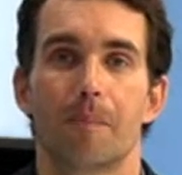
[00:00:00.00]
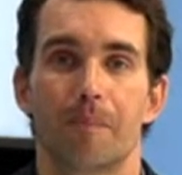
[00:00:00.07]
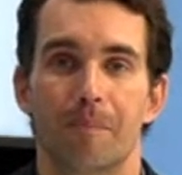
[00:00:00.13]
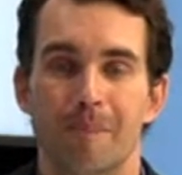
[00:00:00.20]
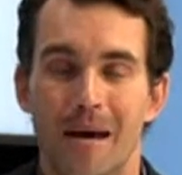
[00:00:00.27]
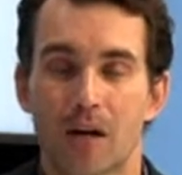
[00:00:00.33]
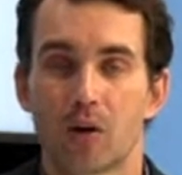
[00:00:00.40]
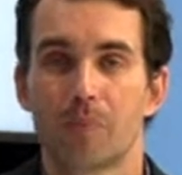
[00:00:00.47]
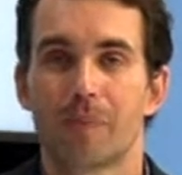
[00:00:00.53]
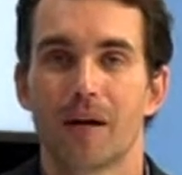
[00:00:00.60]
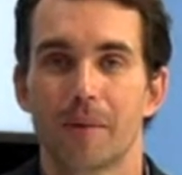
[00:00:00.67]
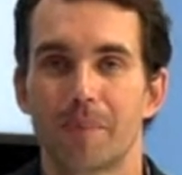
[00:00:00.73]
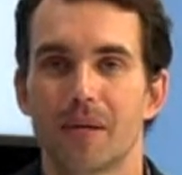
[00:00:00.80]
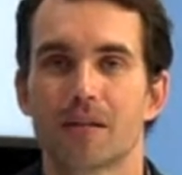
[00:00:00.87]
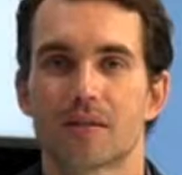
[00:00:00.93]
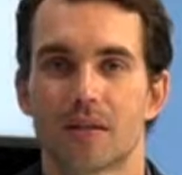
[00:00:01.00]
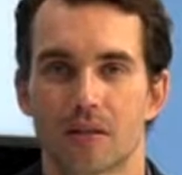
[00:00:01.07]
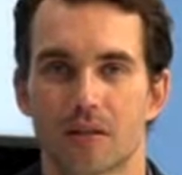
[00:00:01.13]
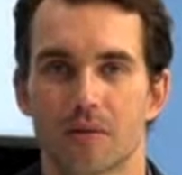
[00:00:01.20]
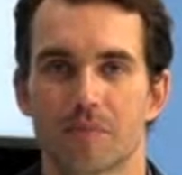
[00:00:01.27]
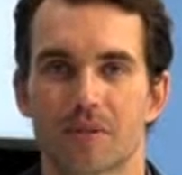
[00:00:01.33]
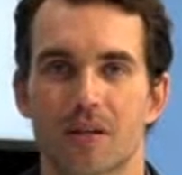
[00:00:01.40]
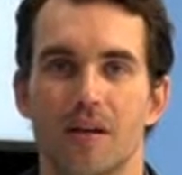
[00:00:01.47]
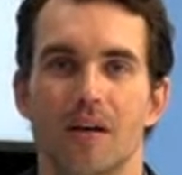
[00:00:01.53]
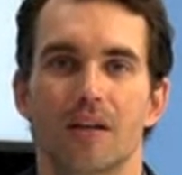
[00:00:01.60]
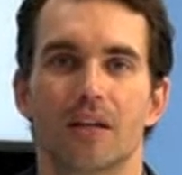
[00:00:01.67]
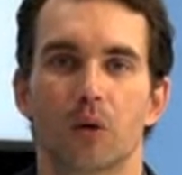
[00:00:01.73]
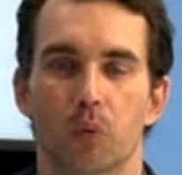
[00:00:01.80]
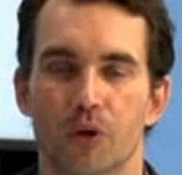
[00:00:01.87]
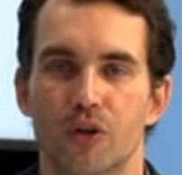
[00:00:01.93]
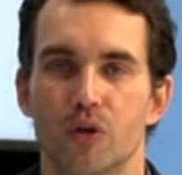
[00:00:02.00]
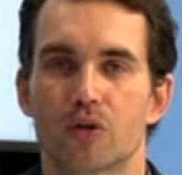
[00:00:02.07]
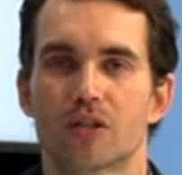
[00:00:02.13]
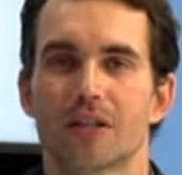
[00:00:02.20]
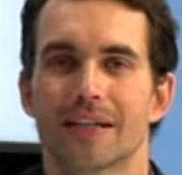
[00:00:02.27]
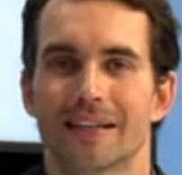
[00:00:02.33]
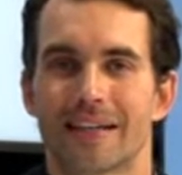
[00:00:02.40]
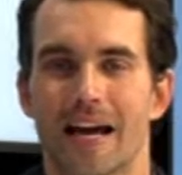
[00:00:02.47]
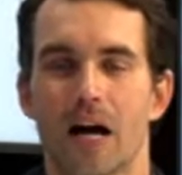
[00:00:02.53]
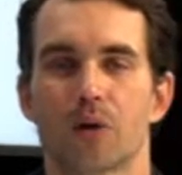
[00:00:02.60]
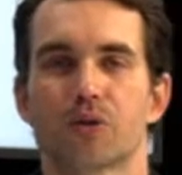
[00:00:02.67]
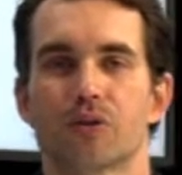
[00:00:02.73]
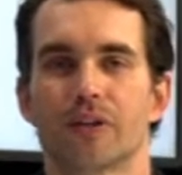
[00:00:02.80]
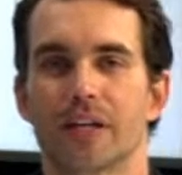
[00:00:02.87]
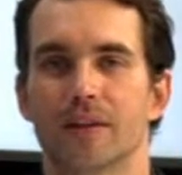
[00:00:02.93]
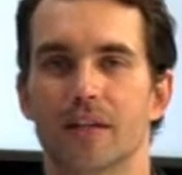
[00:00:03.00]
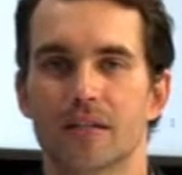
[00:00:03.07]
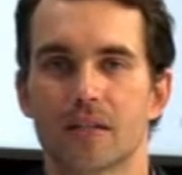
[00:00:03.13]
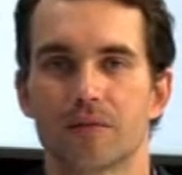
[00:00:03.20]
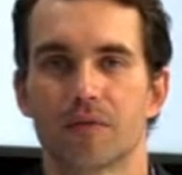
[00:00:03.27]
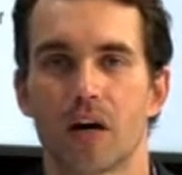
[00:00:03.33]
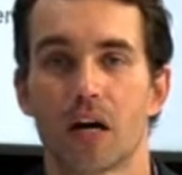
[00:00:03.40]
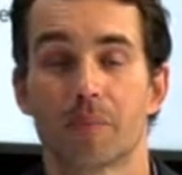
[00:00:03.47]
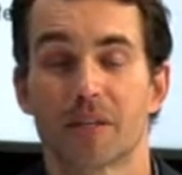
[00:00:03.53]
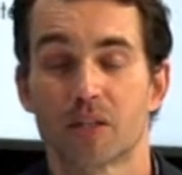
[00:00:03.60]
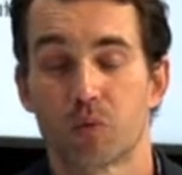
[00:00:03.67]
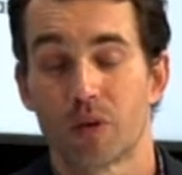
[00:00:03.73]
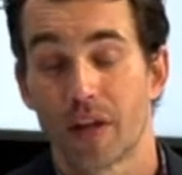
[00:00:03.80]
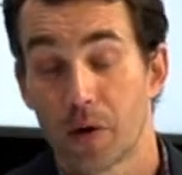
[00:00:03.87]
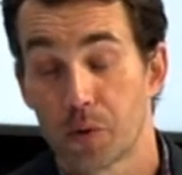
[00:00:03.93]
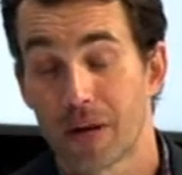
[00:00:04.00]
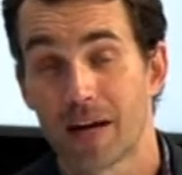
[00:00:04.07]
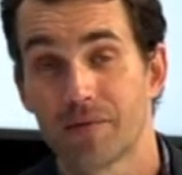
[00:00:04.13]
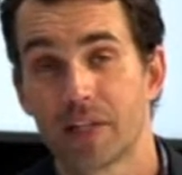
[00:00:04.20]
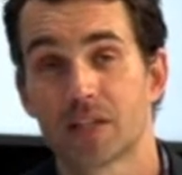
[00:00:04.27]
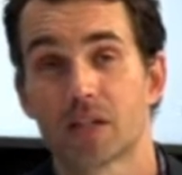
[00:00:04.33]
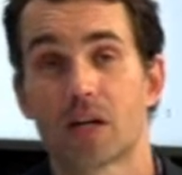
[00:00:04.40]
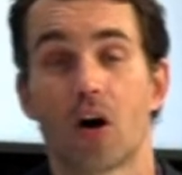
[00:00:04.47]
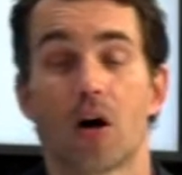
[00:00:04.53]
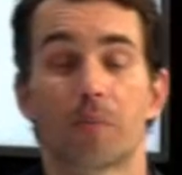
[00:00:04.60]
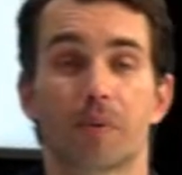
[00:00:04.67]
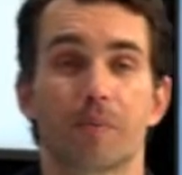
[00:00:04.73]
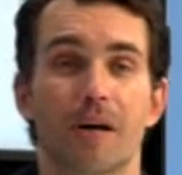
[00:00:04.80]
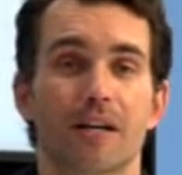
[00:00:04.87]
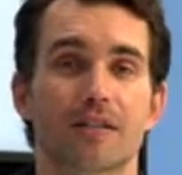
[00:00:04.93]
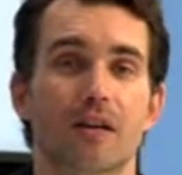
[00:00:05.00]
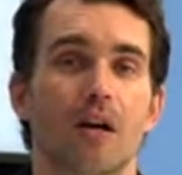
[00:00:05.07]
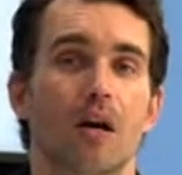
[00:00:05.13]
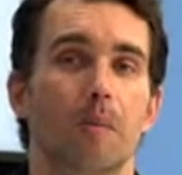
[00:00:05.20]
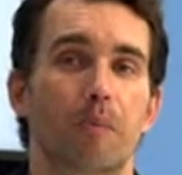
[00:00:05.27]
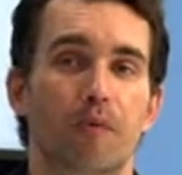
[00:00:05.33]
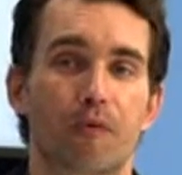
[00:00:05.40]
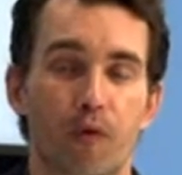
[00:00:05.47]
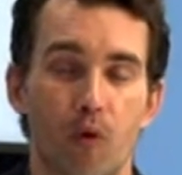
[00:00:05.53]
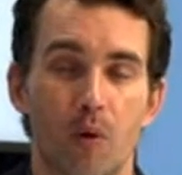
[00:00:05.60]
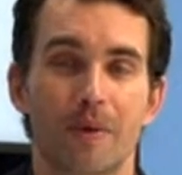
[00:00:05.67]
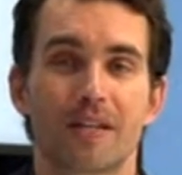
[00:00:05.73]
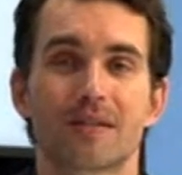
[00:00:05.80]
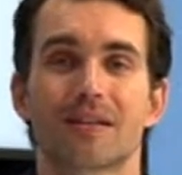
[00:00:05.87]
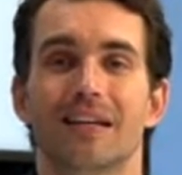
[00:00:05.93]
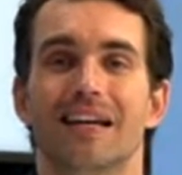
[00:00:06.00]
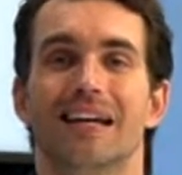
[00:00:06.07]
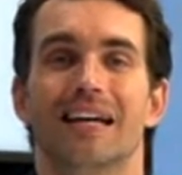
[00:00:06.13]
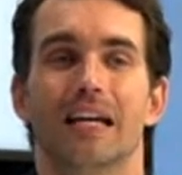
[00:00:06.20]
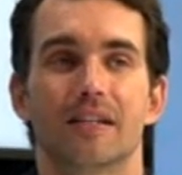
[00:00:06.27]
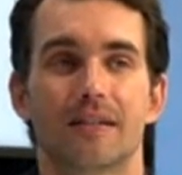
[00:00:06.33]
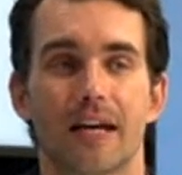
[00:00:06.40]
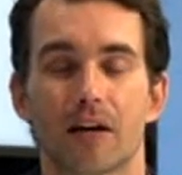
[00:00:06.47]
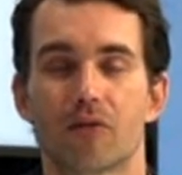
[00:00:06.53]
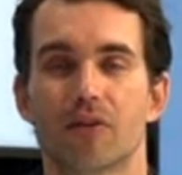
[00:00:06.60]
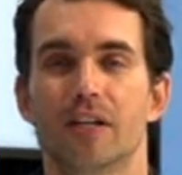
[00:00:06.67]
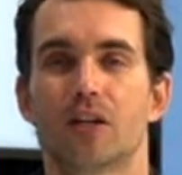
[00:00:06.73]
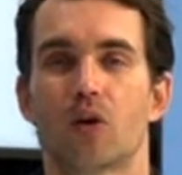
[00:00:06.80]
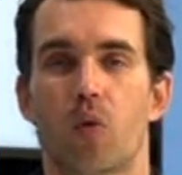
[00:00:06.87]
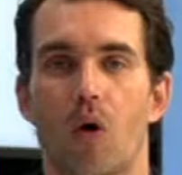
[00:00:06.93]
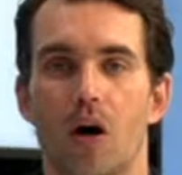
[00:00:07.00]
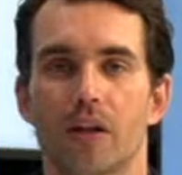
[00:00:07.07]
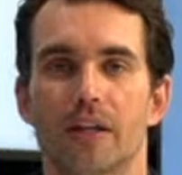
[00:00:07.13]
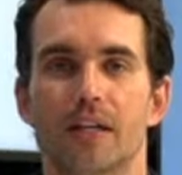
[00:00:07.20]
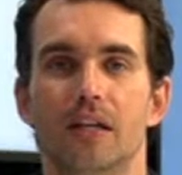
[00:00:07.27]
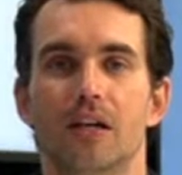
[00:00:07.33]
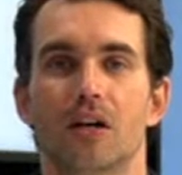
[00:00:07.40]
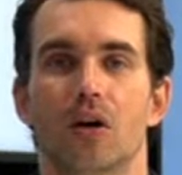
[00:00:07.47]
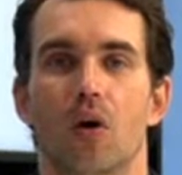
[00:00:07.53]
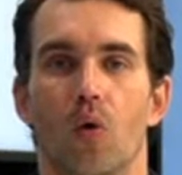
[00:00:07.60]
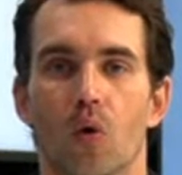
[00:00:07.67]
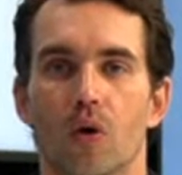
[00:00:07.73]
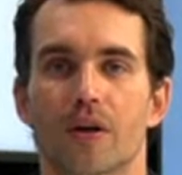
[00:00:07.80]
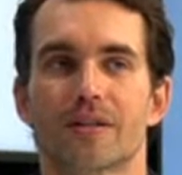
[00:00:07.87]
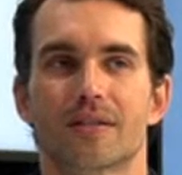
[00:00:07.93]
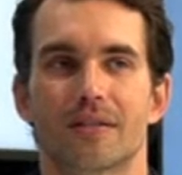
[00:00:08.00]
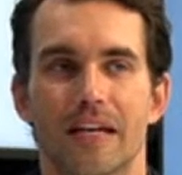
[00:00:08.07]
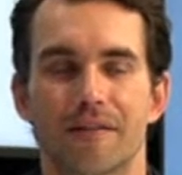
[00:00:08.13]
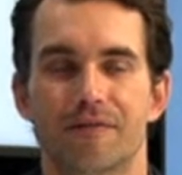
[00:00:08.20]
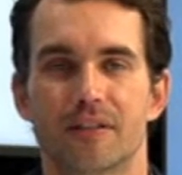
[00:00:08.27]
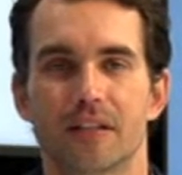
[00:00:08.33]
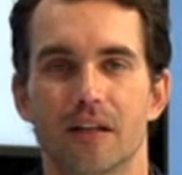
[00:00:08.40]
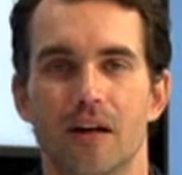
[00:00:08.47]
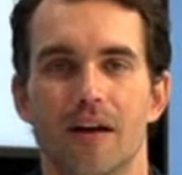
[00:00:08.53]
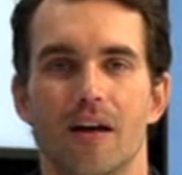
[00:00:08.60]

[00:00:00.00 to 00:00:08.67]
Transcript: metal piping systems that we're used to encountering in these environments without having to compromise performance, integrity, quality, or safety.